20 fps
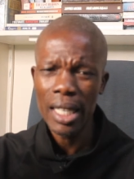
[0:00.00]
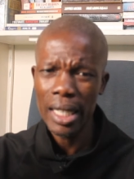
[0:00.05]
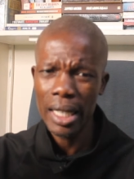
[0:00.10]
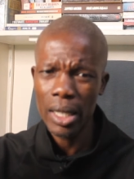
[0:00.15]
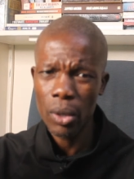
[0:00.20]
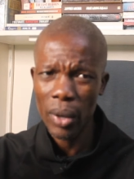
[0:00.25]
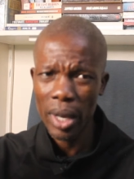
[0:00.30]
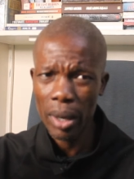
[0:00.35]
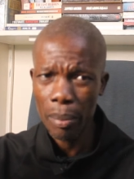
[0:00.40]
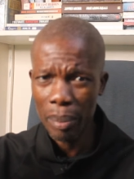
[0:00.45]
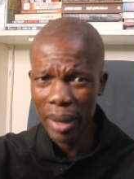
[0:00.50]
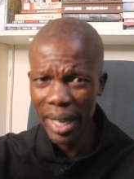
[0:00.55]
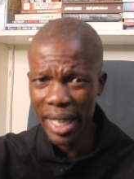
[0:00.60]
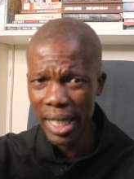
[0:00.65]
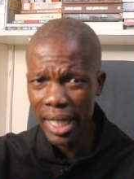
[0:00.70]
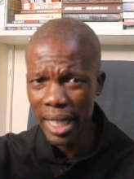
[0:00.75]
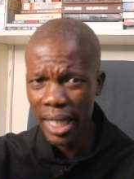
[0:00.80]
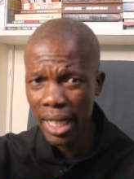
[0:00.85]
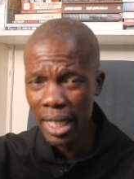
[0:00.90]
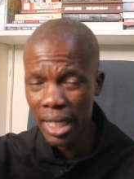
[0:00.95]
there were
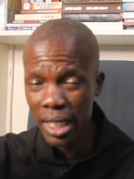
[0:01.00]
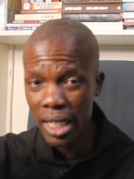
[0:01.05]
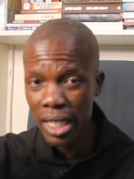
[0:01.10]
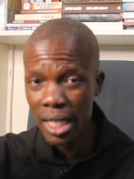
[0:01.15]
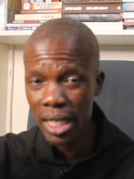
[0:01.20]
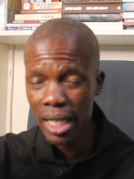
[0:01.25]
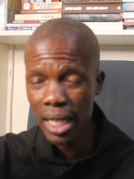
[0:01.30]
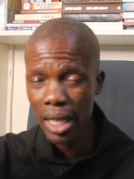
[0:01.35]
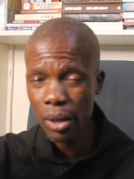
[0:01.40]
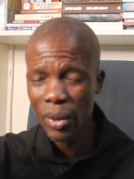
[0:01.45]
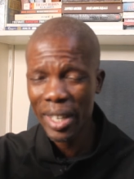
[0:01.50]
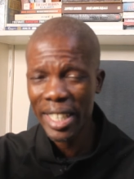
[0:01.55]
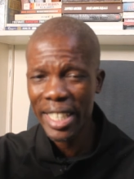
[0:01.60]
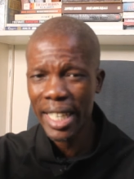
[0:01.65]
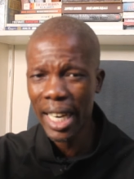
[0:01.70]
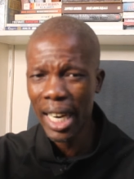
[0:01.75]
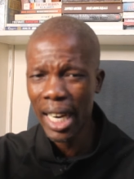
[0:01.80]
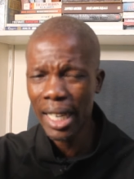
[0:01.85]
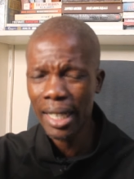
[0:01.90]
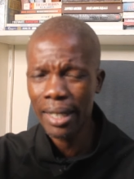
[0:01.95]
by-elections that were
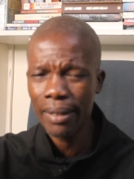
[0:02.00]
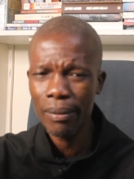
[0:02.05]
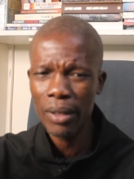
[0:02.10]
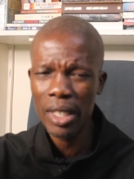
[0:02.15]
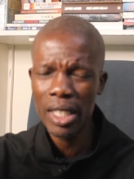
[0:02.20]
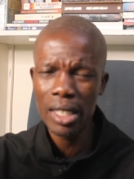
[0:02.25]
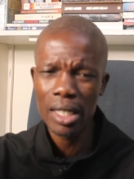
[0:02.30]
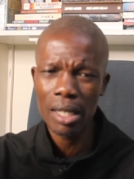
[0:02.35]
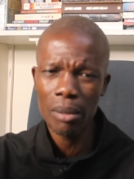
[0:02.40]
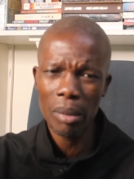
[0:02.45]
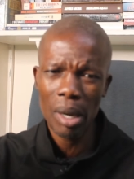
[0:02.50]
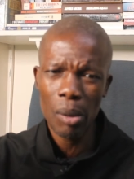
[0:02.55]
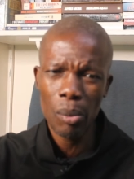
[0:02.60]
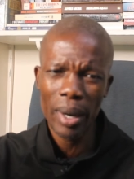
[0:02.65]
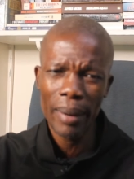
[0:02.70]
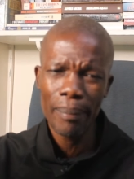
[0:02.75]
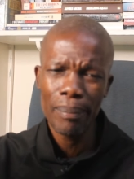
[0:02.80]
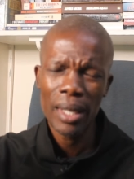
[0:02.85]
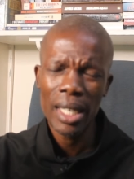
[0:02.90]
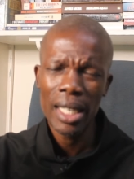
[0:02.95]
done in
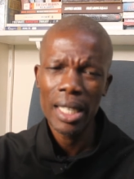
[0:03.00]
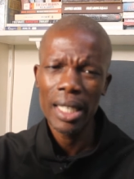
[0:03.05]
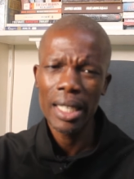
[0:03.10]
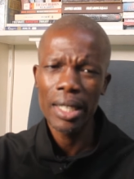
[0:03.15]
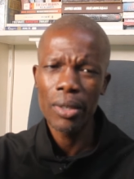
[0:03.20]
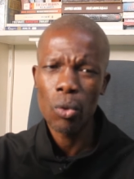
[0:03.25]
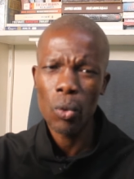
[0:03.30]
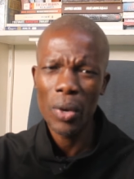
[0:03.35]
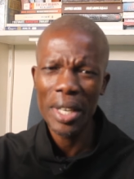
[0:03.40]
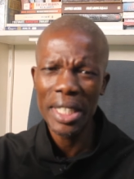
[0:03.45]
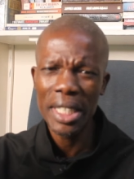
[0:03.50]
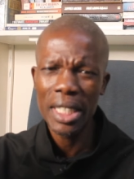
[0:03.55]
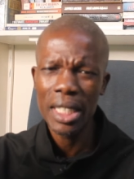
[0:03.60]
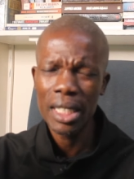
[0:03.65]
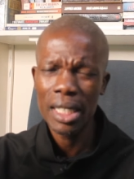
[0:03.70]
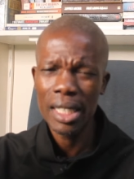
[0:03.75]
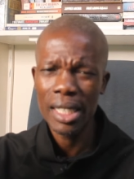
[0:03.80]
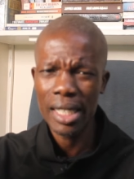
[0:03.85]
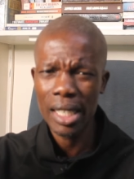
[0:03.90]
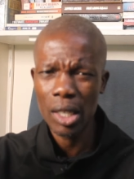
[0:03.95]
Zimbabwe in which
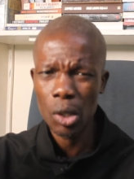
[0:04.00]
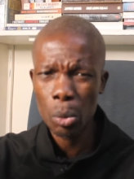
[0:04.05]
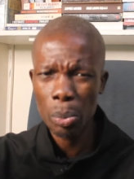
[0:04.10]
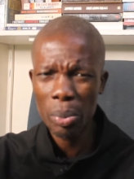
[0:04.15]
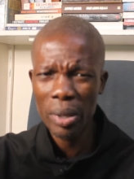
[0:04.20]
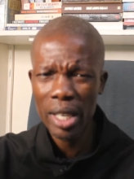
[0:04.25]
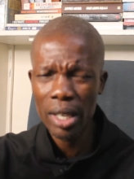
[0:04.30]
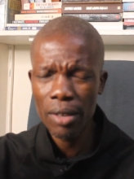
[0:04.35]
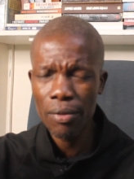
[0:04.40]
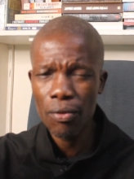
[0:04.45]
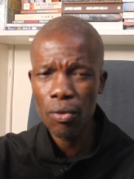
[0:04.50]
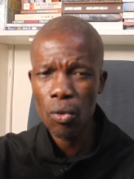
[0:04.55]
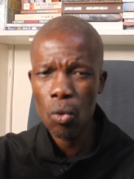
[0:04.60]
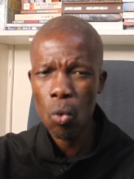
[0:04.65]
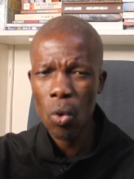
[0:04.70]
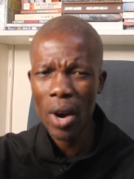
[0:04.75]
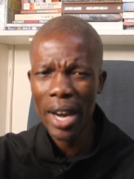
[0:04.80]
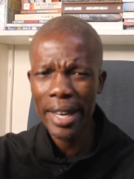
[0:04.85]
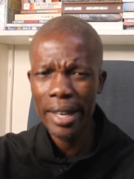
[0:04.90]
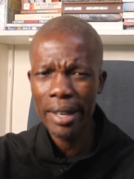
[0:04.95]

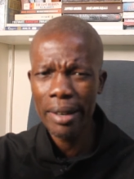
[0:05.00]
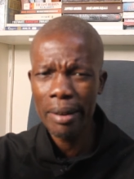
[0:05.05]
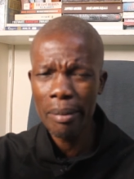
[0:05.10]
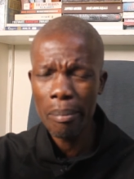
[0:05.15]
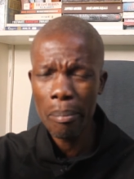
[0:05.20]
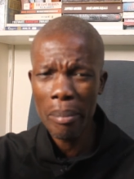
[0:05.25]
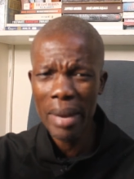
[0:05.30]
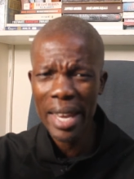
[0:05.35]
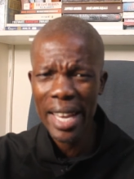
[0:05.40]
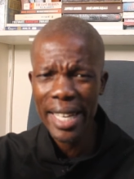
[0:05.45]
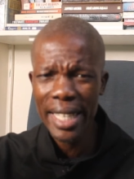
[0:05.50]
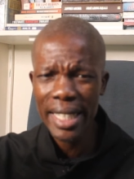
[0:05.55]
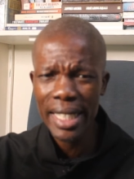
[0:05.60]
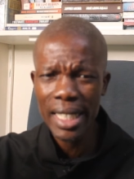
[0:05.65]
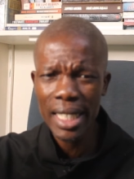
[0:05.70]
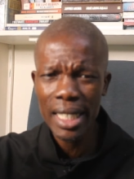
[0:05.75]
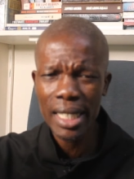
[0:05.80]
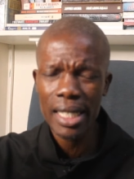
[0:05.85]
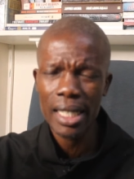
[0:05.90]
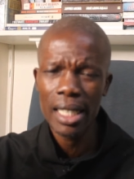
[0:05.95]
ZANU-PF won many
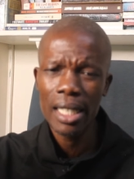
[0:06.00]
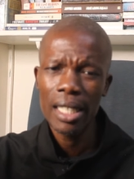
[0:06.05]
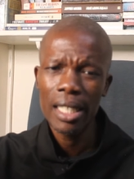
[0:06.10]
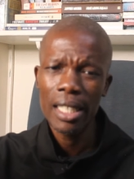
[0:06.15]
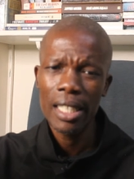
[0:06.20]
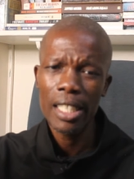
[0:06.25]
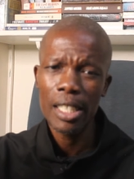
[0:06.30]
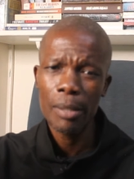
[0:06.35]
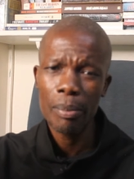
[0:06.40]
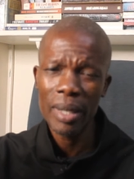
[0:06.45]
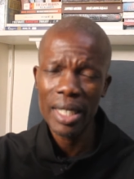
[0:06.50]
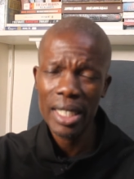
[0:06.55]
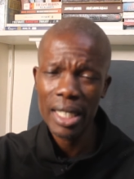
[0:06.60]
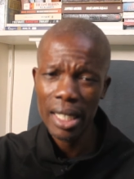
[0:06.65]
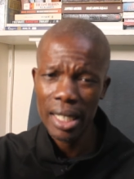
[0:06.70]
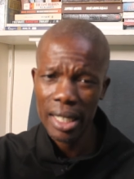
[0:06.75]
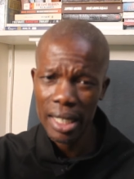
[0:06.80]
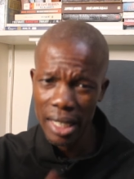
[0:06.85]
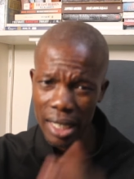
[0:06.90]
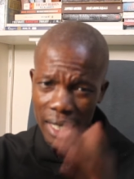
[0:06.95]
seats,
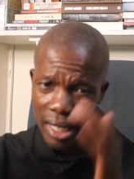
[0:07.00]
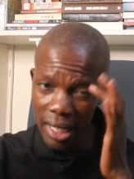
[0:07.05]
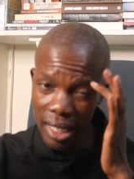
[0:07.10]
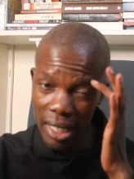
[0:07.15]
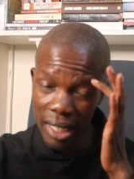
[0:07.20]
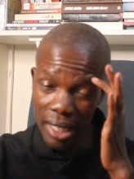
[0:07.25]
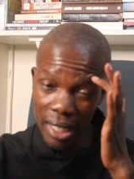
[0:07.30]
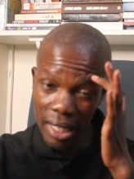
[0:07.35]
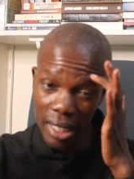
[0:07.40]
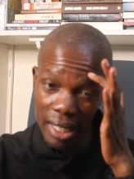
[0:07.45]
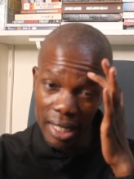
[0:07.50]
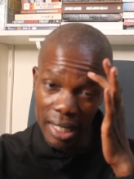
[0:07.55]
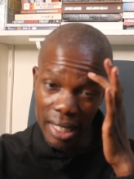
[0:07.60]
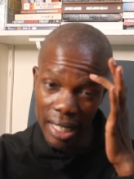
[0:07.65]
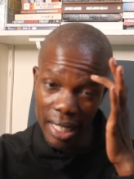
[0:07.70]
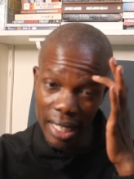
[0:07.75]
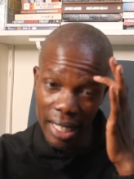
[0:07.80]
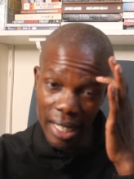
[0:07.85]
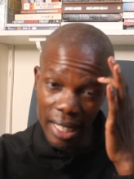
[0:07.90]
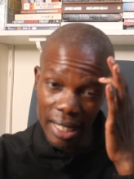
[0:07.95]
especially in the
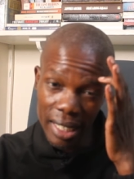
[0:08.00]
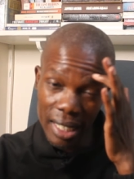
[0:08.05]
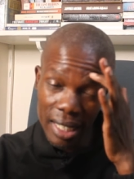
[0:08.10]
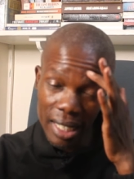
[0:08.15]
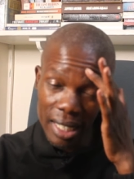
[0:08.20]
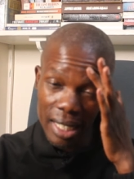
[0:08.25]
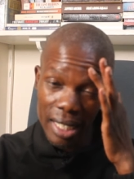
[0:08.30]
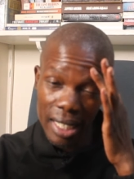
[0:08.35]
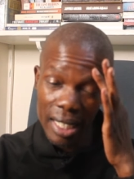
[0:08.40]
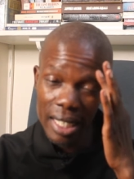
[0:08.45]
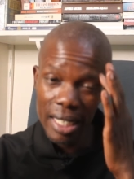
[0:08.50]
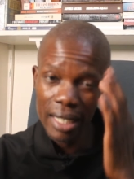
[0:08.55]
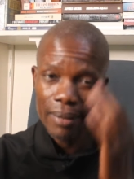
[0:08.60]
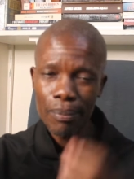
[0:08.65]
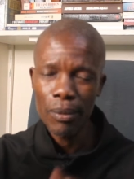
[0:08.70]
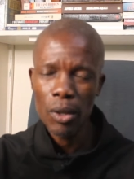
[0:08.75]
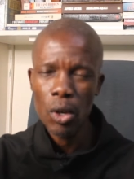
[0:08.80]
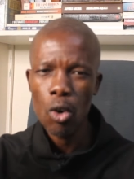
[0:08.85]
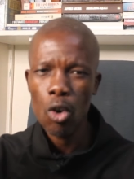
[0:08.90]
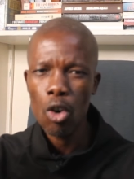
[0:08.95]
second largest city
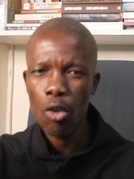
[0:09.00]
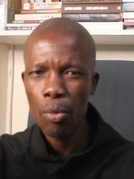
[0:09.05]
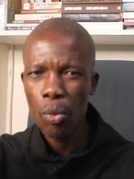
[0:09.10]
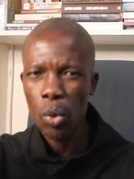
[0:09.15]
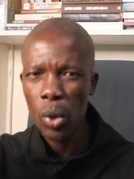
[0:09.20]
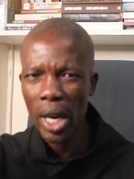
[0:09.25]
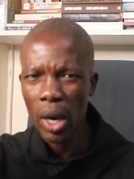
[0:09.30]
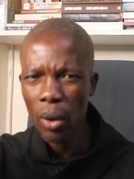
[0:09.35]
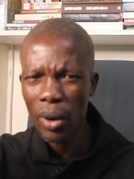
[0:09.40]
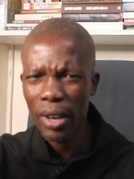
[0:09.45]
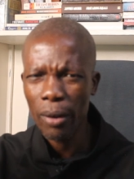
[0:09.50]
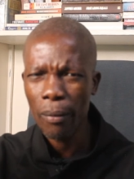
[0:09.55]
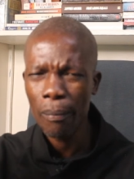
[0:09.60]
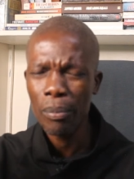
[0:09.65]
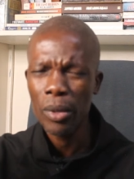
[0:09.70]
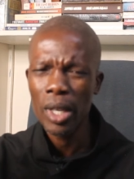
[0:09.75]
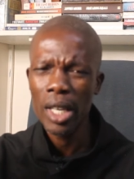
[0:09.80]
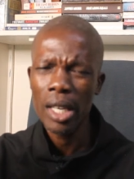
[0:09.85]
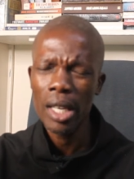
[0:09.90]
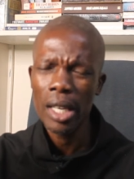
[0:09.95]
of Bulawayo.
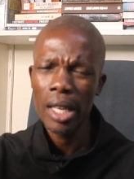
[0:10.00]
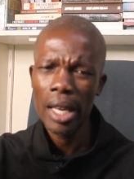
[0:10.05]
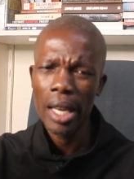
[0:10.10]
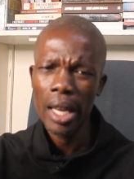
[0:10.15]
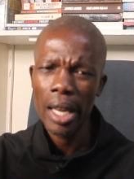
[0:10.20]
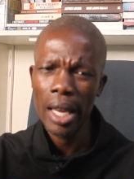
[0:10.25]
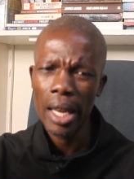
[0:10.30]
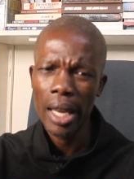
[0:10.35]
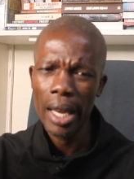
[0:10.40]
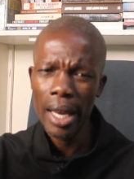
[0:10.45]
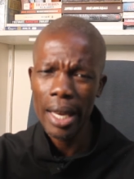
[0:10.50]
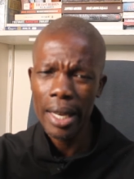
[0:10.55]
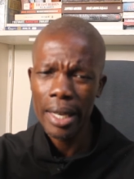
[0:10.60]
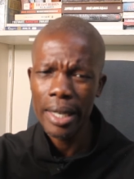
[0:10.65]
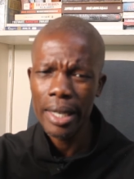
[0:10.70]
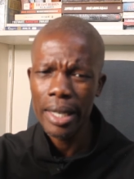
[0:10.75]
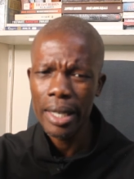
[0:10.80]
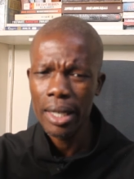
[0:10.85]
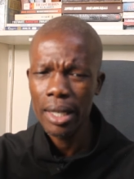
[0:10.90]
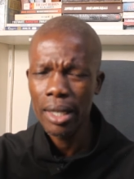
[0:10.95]

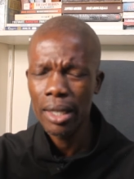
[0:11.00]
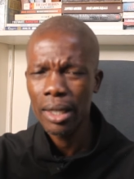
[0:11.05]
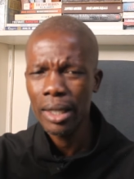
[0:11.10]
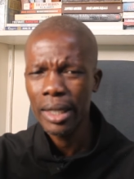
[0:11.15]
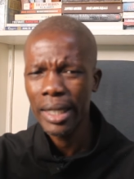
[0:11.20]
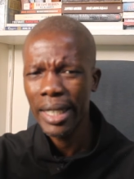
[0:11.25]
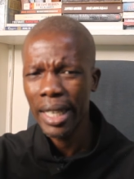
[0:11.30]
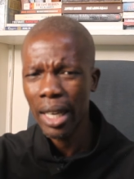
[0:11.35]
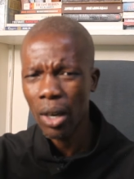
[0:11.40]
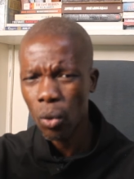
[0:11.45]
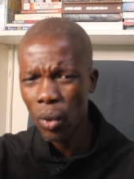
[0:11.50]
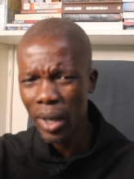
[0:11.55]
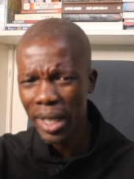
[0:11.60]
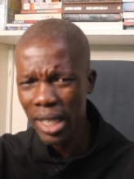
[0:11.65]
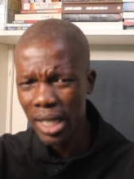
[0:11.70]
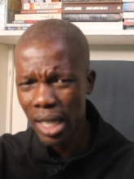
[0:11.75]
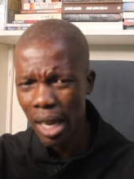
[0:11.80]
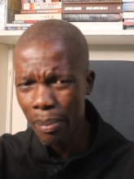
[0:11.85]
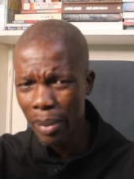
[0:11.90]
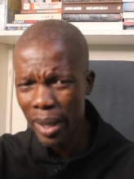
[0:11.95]
And now what
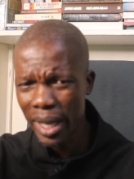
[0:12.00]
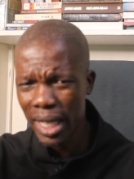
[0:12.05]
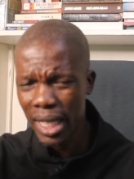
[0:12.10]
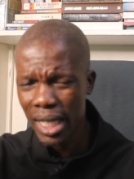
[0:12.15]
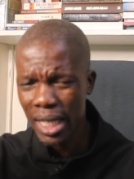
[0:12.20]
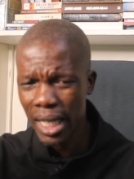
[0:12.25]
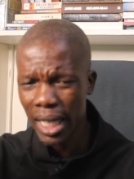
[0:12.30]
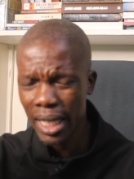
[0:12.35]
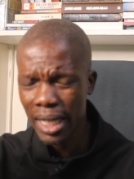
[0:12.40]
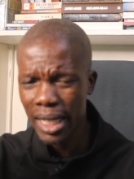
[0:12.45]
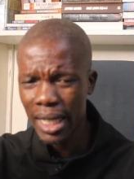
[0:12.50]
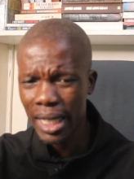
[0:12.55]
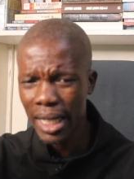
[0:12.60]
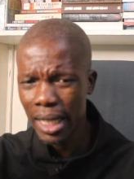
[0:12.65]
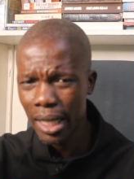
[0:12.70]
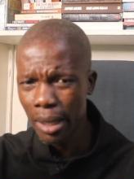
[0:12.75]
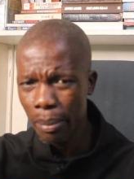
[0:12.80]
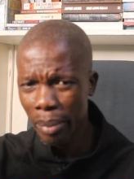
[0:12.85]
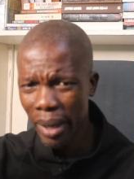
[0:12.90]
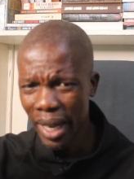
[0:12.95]
is happening is that
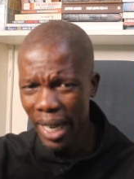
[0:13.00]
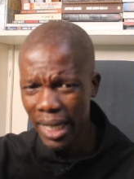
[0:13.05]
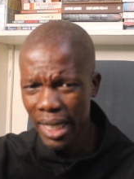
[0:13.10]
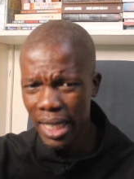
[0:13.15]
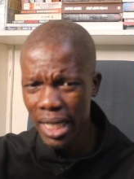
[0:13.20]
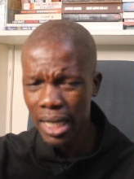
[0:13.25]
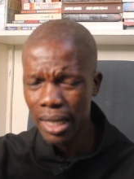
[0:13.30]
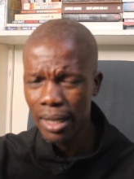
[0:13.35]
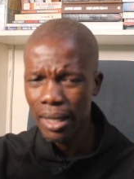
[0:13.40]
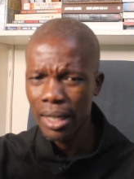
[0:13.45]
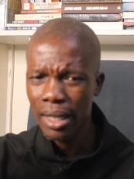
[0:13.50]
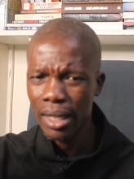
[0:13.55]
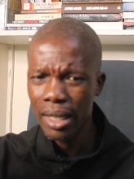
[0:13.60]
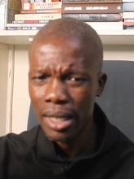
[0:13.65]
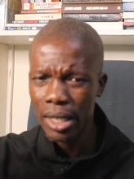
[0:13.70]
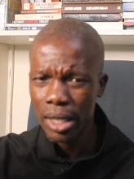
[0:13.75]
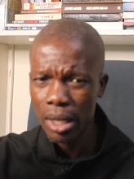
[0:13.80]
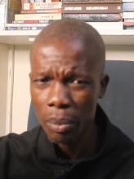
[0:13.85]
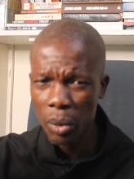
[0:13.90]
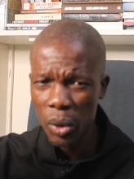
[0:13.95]
the party,
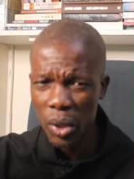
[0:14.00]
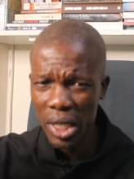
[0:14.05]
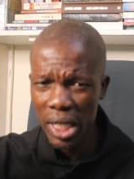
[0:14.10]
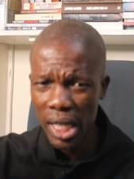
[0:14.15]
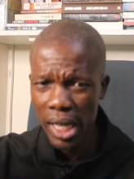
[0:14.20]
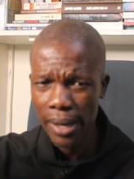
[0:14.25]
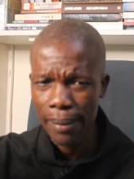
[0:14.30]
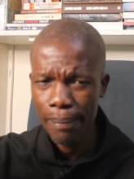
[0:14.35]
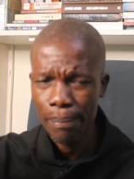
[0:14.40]
Triple C,